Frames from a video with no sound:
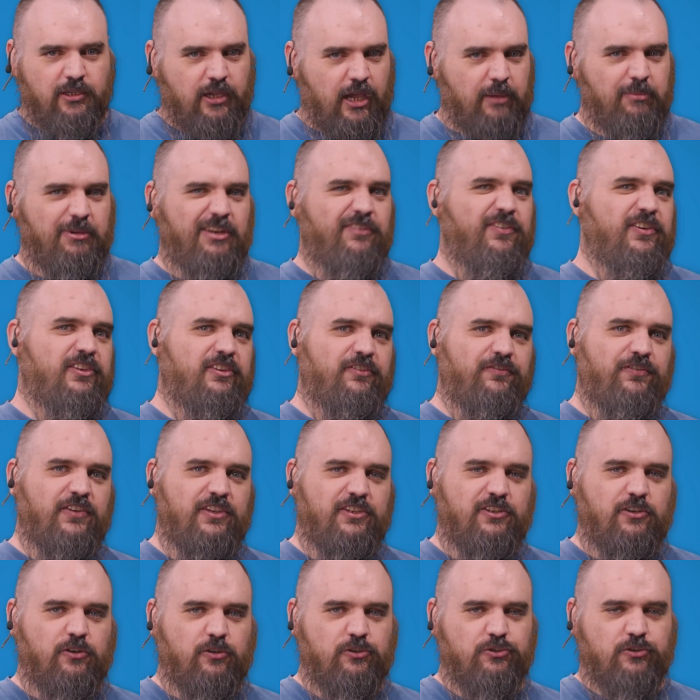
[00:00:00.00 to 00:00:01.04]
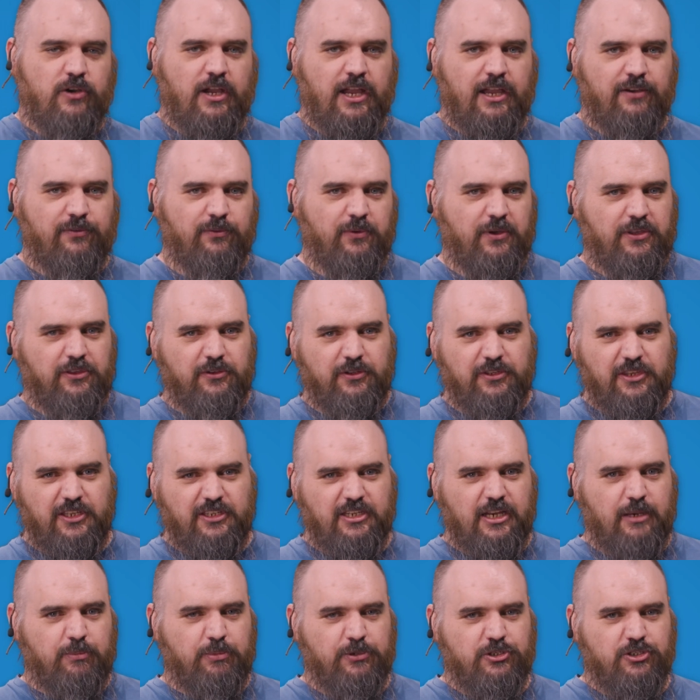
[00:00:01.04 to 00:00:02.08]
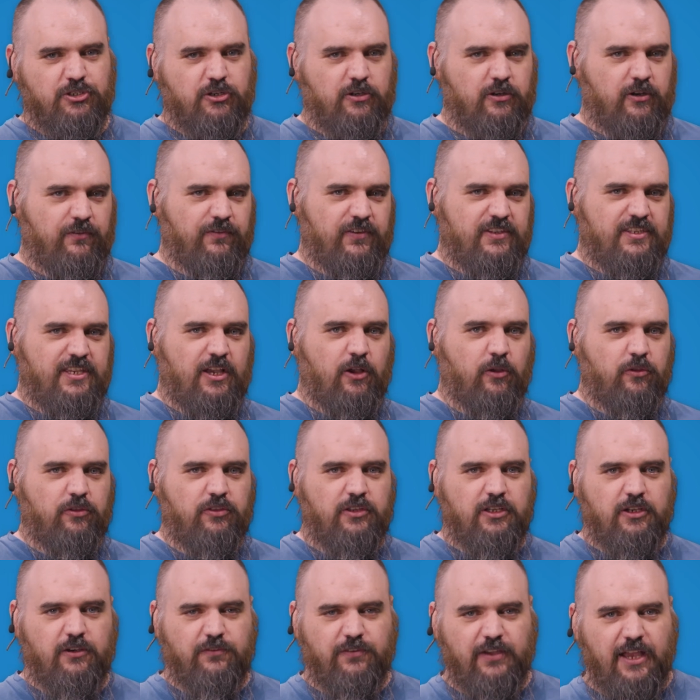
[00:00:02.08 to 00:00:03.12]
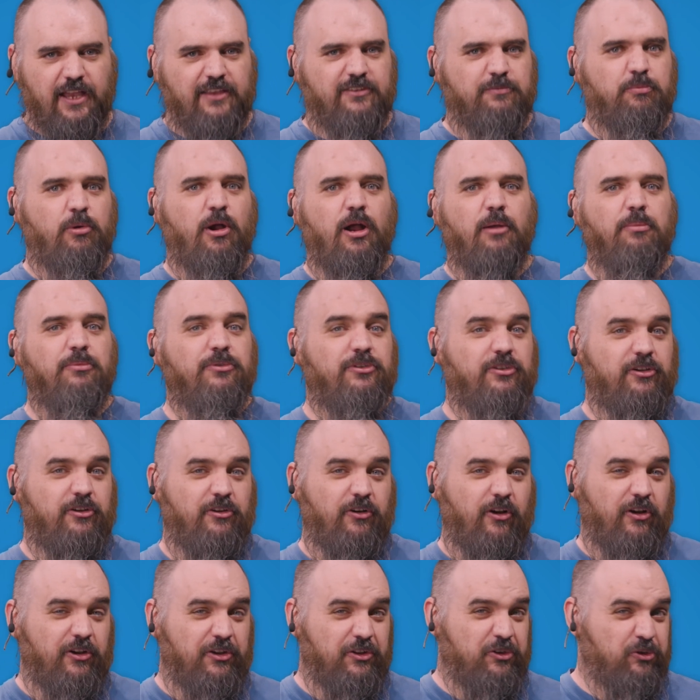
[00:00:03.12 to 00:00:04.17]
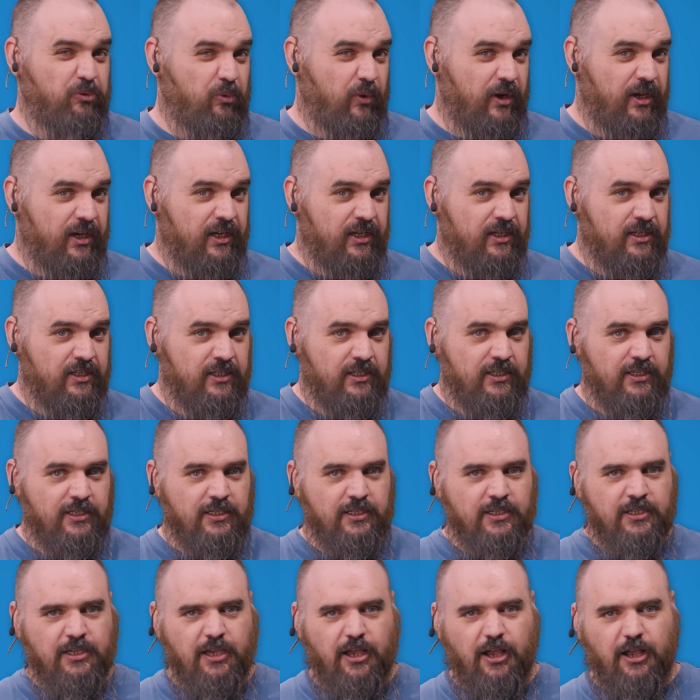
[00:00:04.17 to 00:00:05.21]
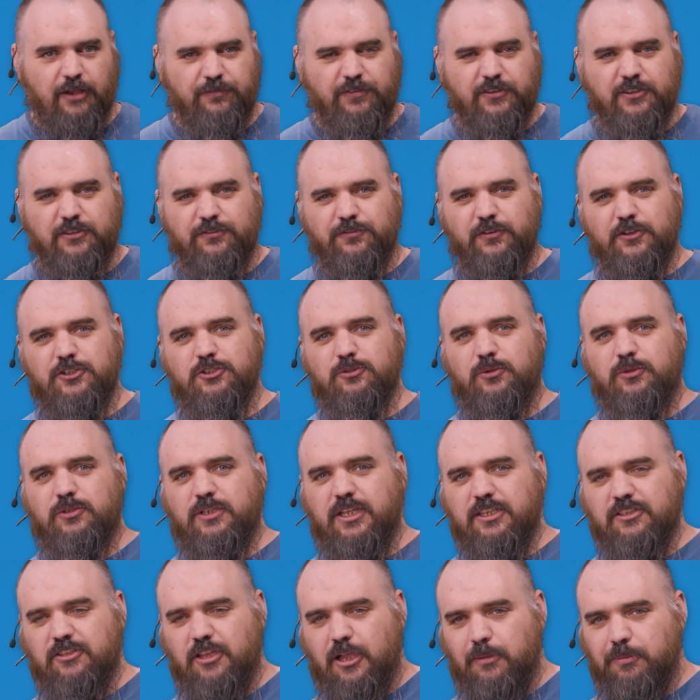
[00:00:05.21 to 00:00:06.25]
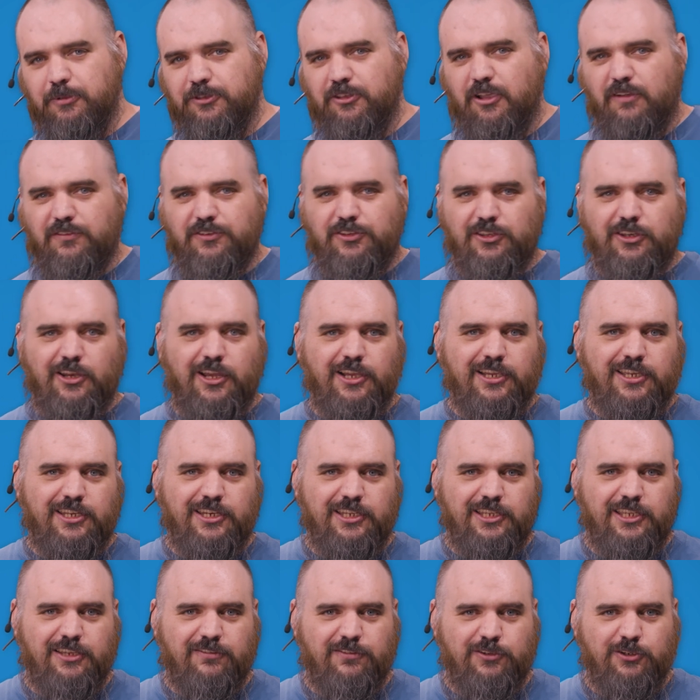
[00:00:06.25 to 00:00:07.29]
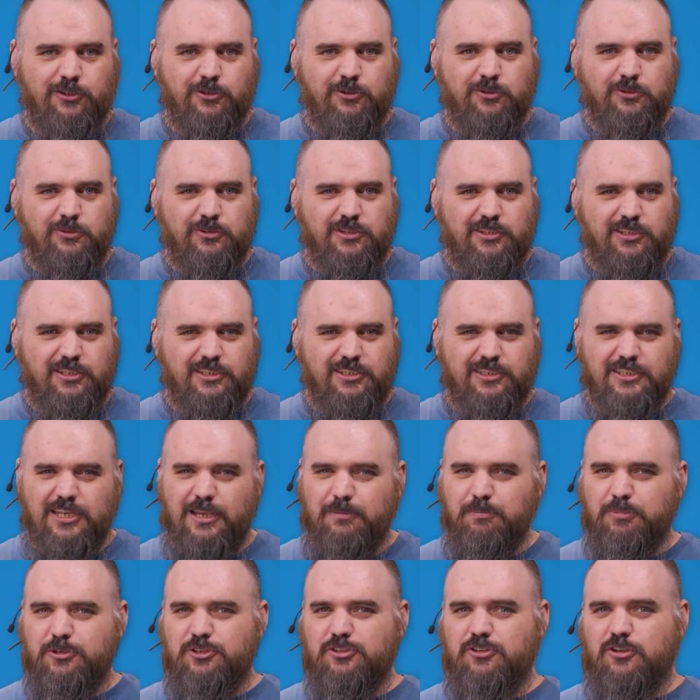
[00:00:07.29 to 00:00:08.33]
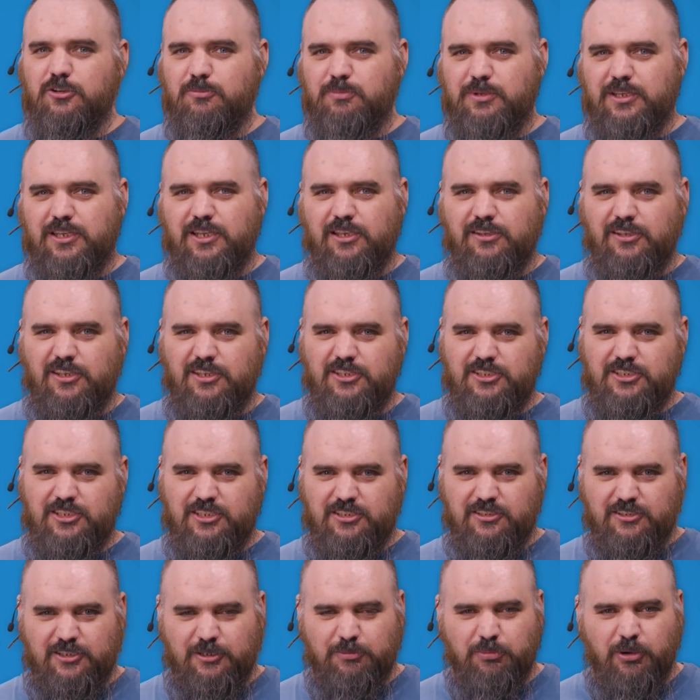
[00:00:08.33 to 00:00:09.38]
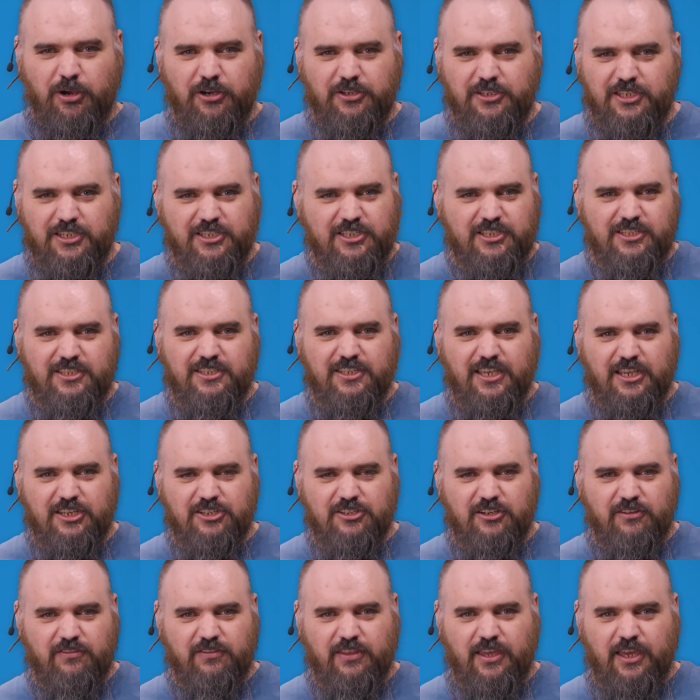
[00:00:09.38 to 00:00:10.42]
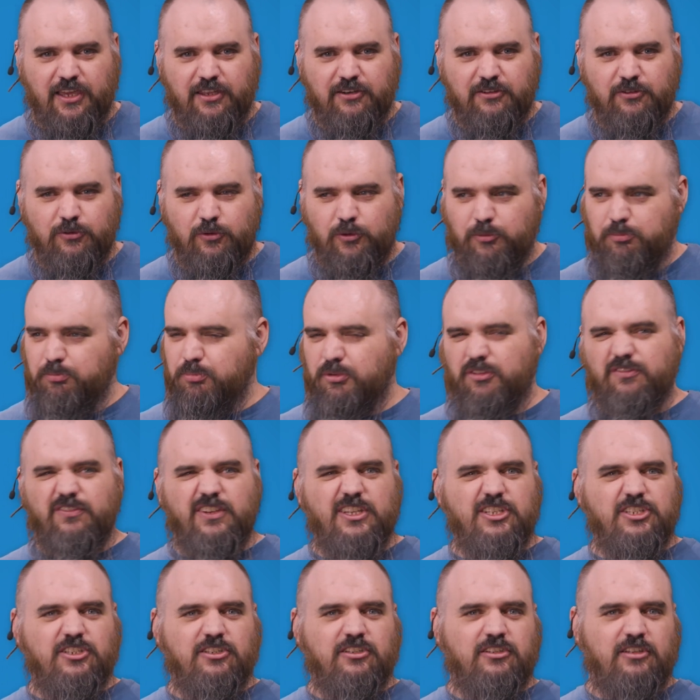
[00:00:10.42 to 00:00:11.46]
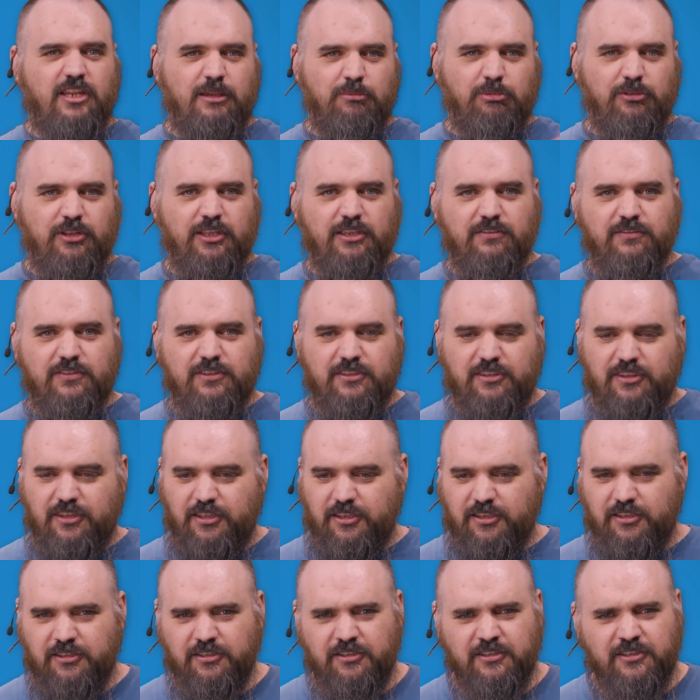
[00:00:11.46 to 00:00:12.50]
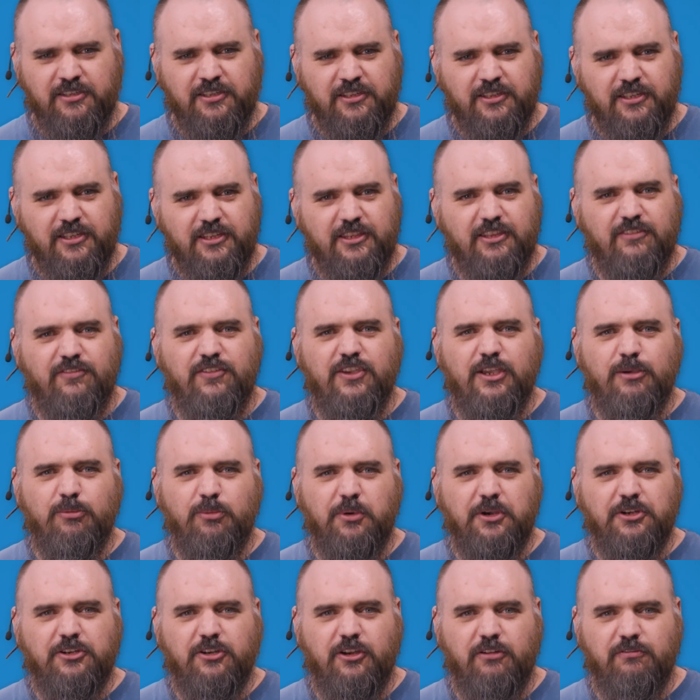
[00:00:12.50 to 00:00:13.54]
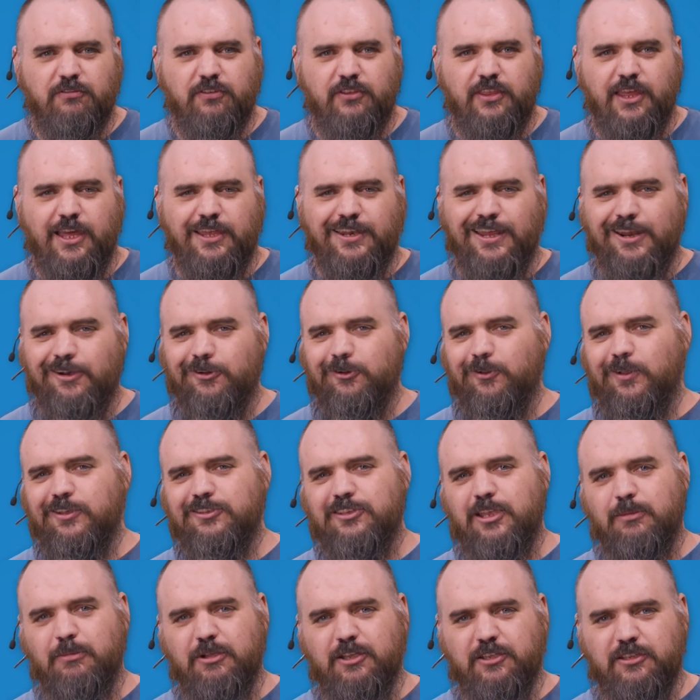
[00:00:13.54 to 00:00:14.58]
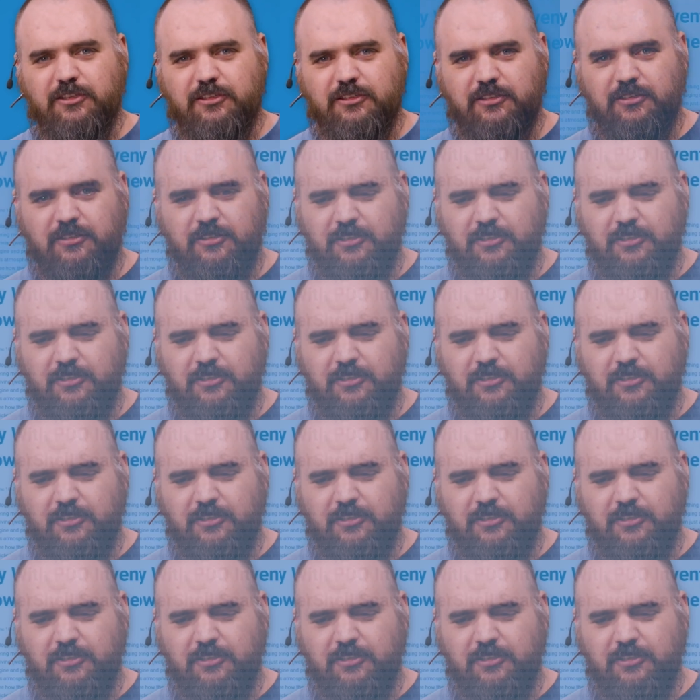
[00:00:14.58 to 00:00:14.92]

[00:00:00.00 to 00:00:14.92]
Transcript: I mean, if it's a physical drive, whether the temperature, if it's healthy, or if it has problems that are on its way. Uh, if it's a virtual desktop, it's obviously not going to give you the temperature because it's just a partition section of that, or provisioned, I believe, is the, the VMware term for that. I don't know, that's not my,